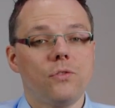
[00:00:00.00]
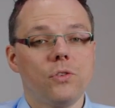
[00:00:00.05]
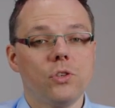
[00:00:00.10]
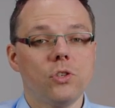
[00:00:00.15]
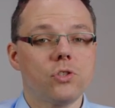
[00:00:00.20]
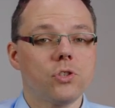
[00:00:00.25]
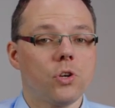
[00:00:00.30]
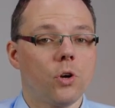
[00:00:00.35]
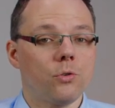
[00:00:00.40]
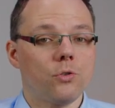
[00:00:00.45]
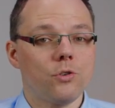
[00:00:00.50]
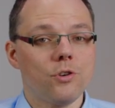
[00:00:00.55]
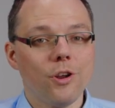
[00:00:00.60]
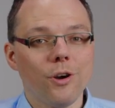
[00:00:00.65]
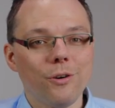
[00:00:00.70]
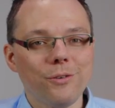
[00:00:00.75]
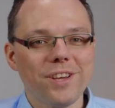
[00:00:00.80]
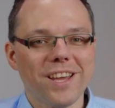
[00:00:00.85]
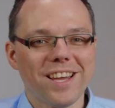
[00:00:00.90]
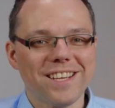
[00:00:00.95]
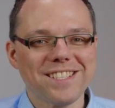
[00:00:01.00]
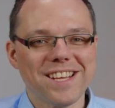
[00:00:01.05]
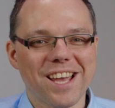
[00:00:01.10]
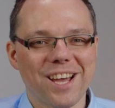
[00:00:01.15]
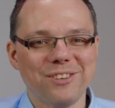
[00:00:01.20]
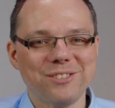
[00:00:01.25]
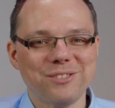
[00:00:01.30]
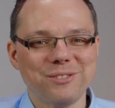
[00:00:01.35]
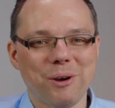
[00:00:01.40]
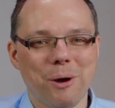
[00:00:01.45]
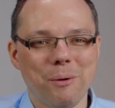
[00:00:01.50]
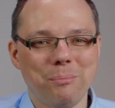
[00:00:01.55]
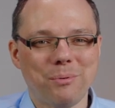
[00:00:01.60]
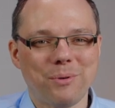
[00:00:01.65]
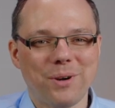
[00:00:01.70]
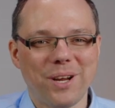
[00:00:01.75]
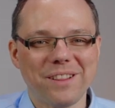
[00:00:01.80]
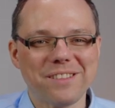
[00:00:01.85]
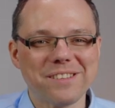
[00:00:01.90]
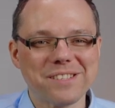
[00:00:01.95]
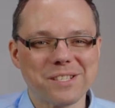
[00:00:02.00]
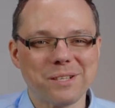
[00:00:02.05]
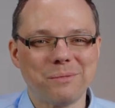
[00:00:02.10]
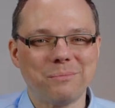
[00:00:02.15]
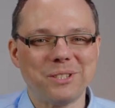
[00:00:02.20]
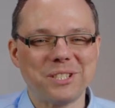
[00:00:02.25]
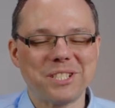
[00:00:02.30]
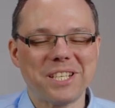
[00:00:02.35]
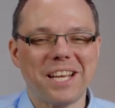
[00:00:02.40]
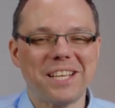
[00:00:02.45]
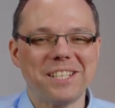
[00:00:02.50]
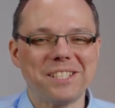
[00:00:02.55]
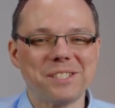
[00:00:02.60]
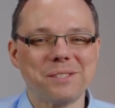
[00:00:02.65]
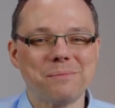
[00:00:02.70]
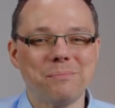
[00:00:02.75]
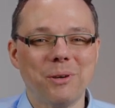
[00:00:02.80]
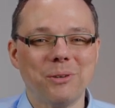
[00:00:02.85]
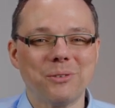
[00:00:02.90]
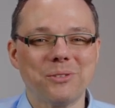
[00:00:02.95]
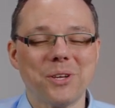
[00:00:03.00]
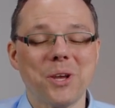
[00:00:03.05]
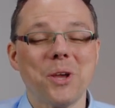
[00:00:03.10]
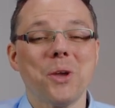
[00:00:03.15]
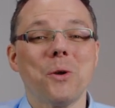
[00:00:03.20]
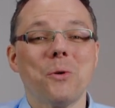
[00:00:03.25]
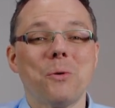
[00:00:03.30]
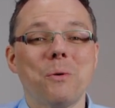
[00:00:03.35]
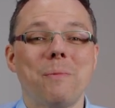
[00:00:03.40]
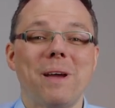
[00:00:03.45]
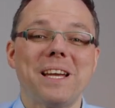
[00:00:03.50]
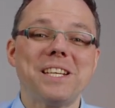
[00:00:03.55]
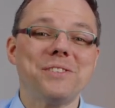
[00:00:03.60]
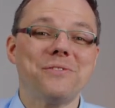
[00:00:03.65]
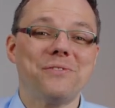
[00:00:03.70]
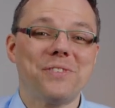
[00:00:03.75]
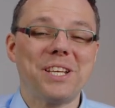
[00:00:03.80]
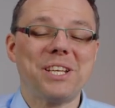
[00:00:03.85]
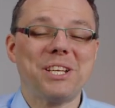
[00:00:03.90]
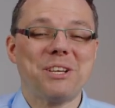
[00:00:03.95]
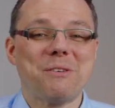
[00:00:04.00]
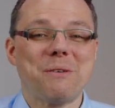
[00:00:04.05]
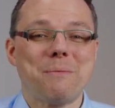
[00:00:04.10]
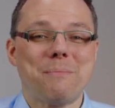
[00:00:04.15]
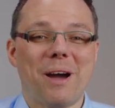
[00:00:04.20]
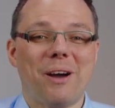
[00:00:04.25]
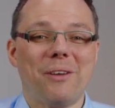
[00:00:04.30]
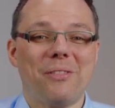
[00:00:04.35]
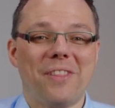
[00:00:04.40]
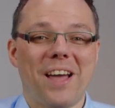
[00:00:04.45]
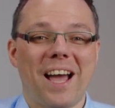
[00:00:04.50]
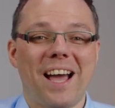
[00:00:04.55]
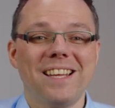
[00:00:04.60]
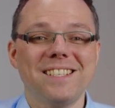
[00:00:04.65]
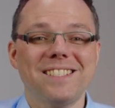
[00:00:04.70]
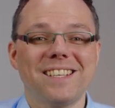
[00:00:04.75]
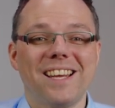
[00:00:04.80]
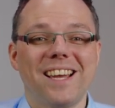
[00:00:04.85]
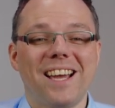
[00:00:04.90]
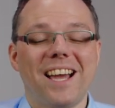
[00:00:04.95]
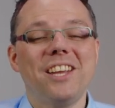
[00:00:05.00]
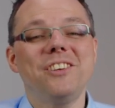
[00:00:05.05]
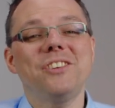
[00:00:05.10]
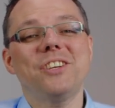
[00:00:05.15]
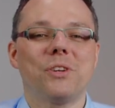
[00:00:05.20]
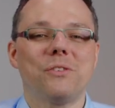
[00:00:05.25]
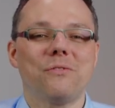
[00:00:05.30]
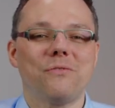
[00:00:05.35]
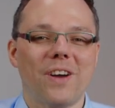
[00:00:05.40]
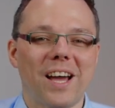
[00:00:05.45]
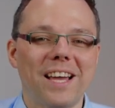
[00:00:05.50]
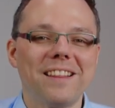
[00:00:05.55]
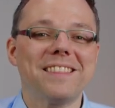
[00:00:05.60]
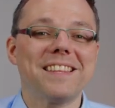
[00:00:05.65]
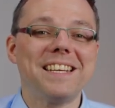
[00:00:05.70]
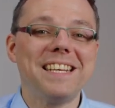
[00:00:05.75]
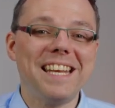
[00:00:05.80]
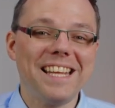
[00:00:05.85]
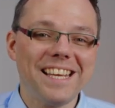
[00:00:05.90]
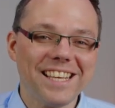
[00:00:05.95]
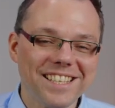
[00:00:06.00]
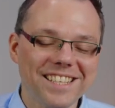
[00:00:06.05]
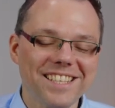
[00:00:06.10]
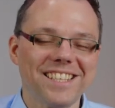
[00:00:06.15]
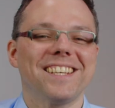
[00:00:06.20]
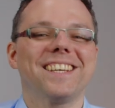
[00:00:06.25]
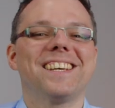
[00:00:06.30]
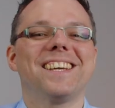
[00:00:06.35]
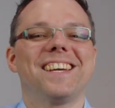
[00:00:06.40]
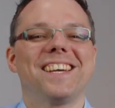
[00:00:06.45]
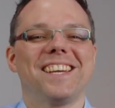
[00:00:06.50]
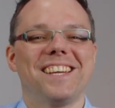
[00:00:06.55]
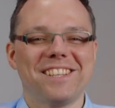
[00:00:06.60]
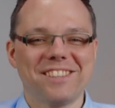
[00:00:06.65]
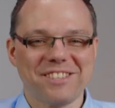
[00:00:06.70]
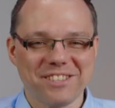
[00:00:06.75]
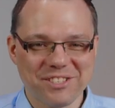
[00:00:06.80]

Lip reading: you don't know yet how to operate the simultaneous mode, we made a video about that, and you can find the link in the